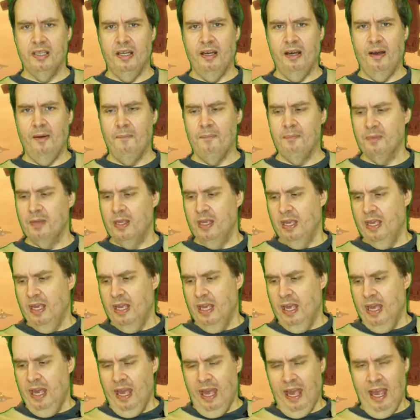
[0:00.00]
Um,
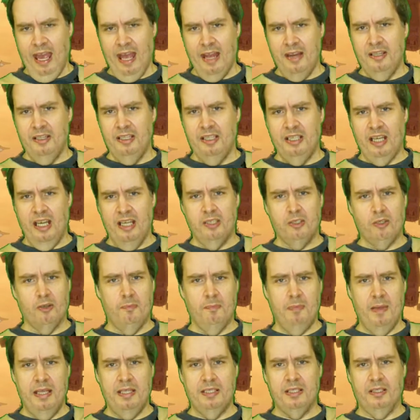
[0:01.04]
and the dice are
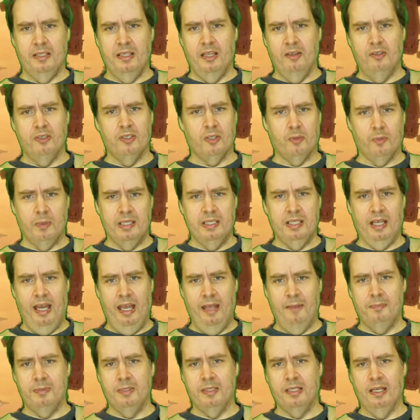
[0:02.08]
basically there's three
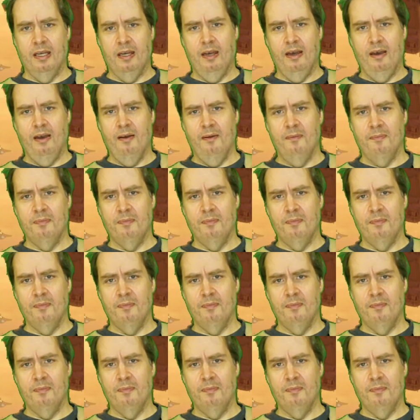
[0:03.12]
types. Uh,